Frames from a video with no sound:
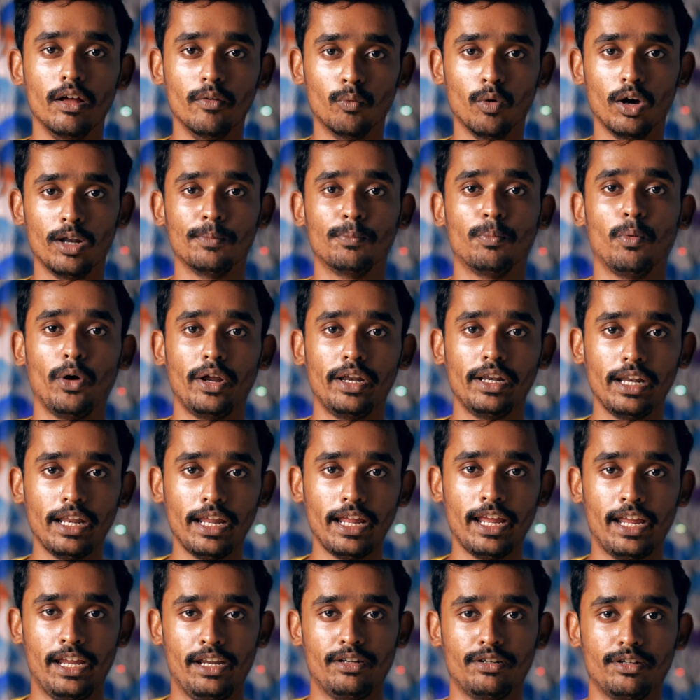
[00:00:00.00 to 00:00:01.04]

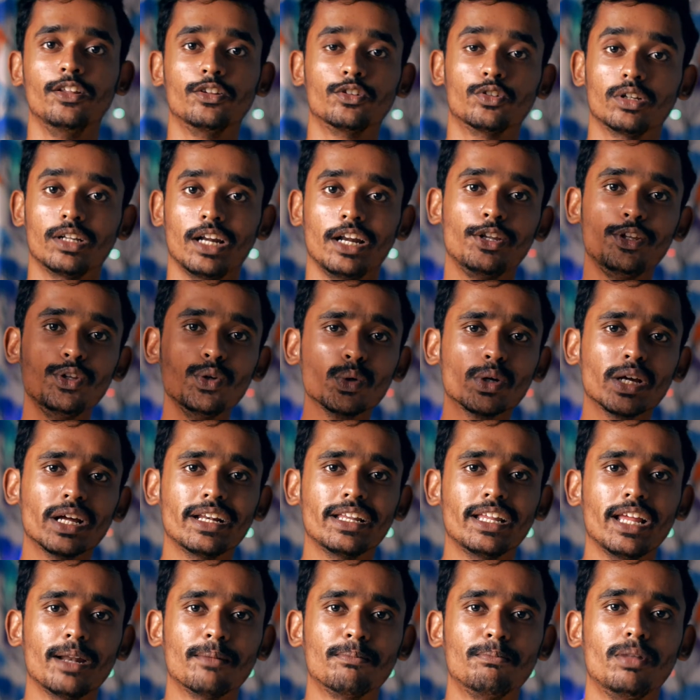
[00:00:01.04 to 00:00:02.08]
1.8 so that you can
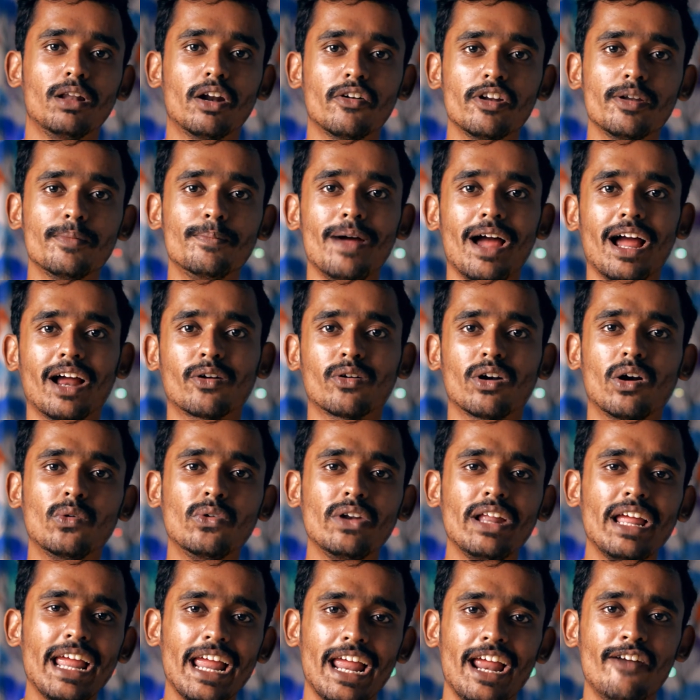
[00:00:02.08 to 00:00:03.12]
get blurry background
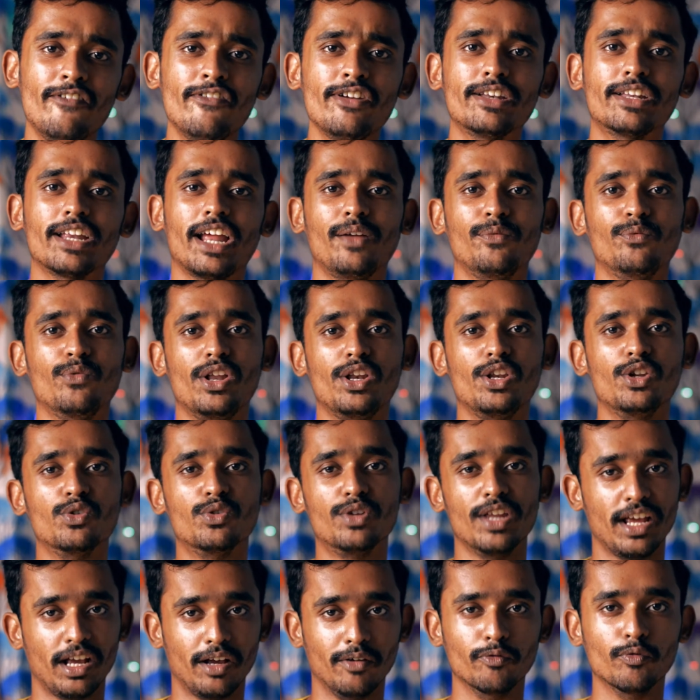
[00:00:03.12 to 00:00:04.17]
every time when you
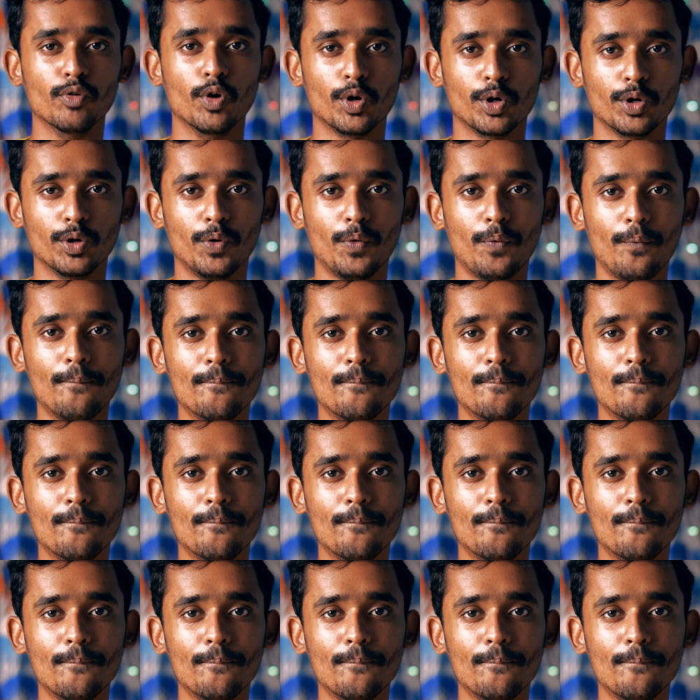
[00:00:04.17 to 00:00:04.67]
take a photo.